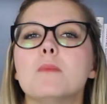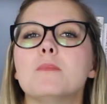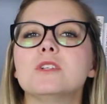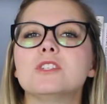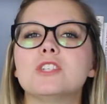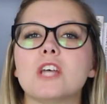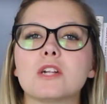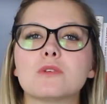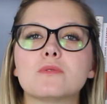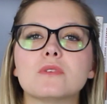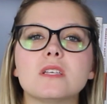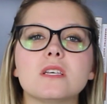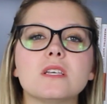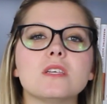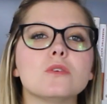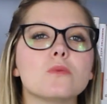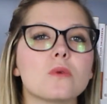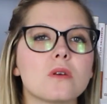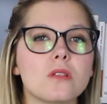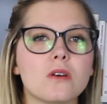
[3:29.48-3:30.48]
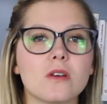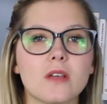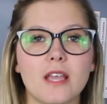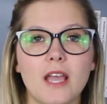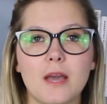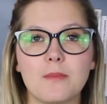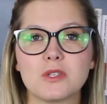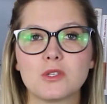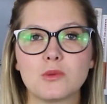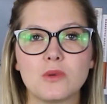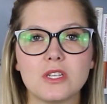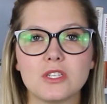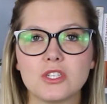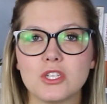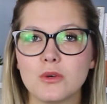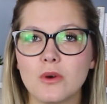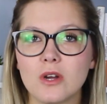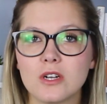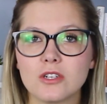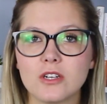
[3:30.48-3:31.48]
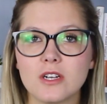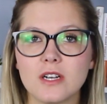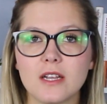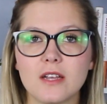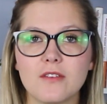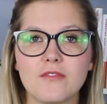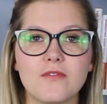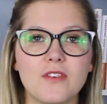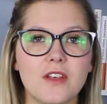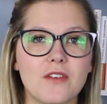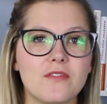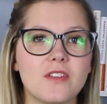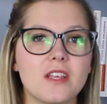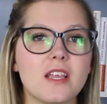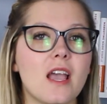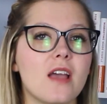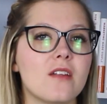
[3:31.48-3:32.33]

but generally you are looking at between $250